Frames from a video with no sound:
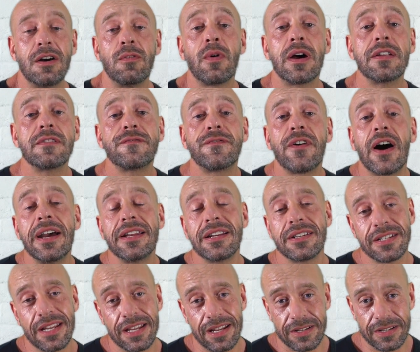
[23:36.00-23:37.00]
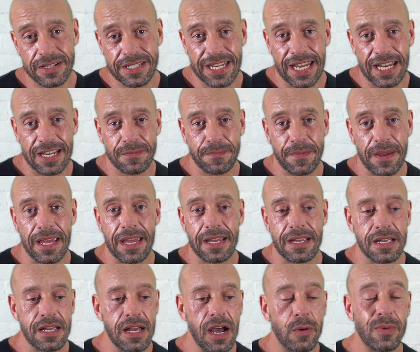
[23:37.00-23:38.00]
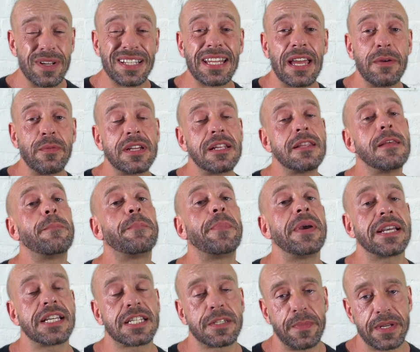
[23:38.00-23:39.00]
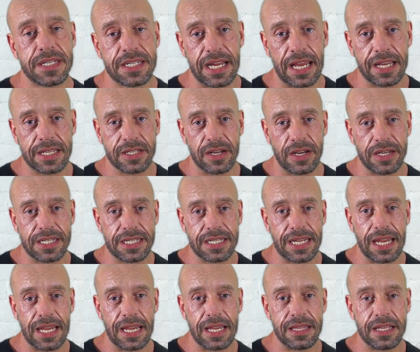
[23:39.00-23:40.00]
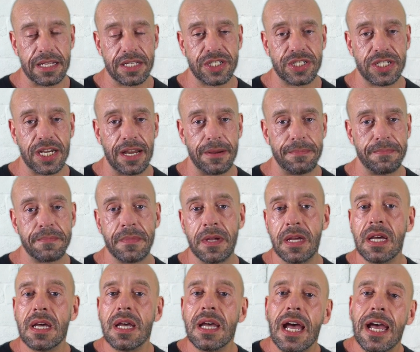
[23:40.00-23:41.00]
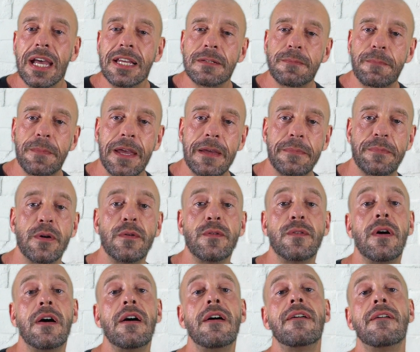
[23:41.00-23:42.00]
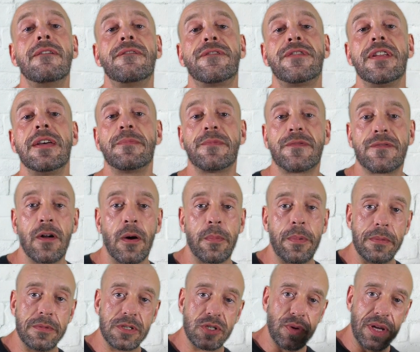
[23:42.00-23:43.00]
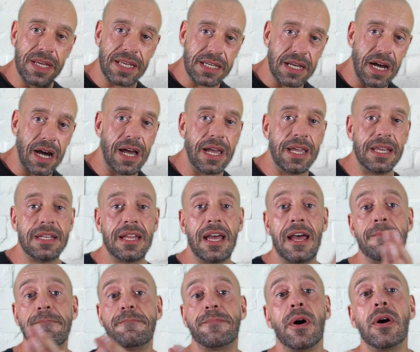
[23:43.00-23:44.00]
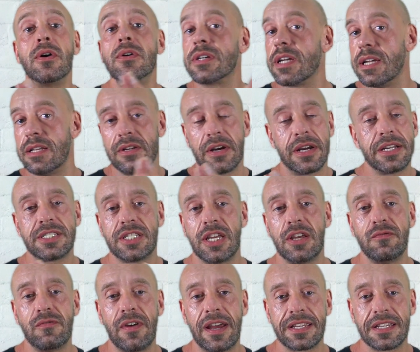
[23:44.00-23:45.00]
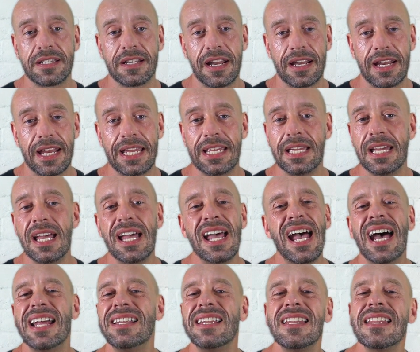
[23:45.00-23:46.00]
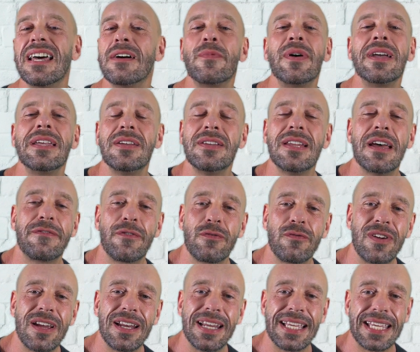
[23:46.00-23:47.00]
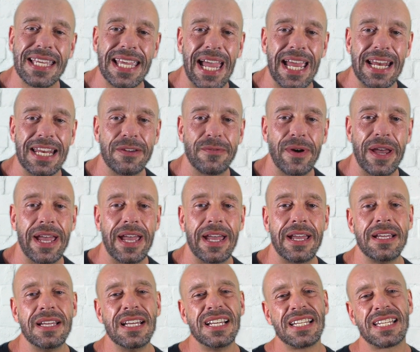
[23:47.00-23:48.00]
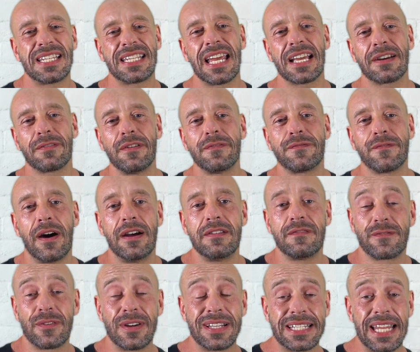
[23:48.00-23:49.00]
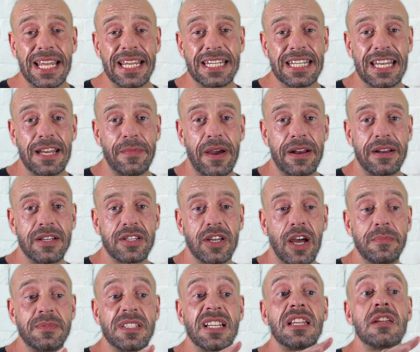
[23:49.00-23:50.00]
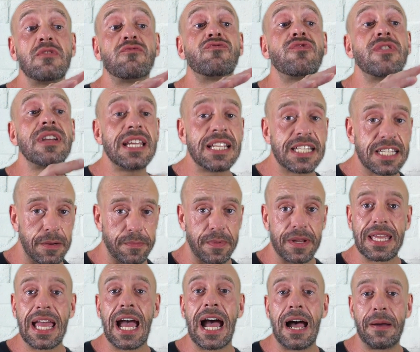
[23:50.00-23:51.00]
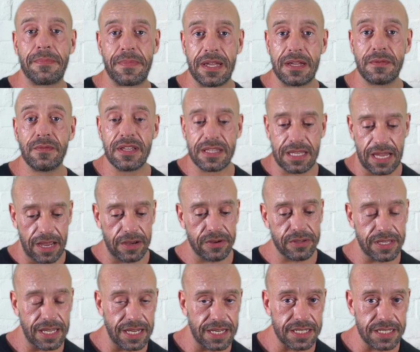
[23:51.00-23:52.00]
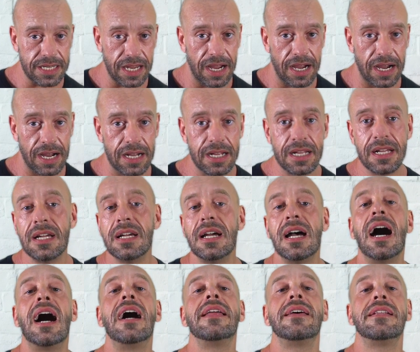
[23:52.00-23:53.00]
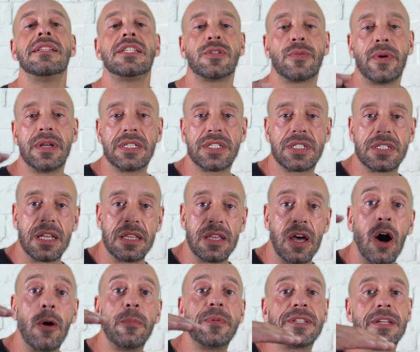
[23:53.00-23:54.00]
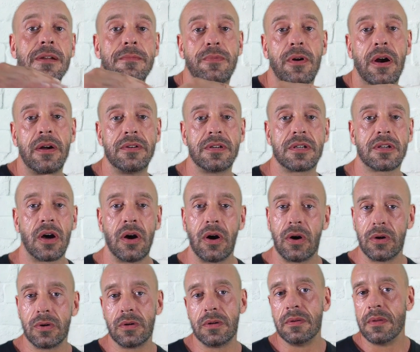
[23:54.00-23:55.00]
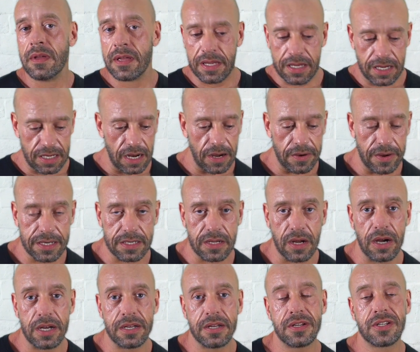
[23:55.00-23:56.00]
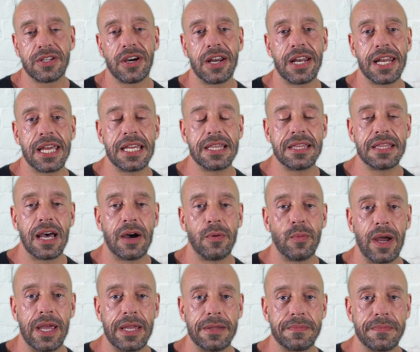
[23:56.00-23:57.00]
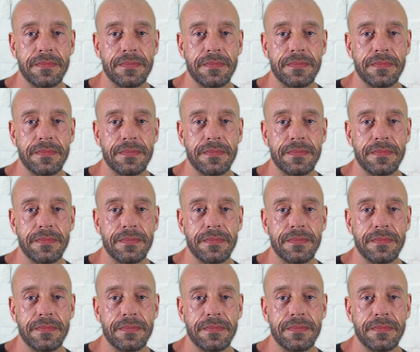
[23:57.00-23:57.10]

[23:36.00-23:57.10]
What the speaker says: One final little tidbit, I would say one of the biggest mistakes I see in the gym is people flip-flopping between cutting and bulking like too regularly, and in that way you never really get anywhere. Stick with one for a decent amount of time till you're reasonably happy with how things are, and then switch to the opposite protocol, and kind of dial it in that way.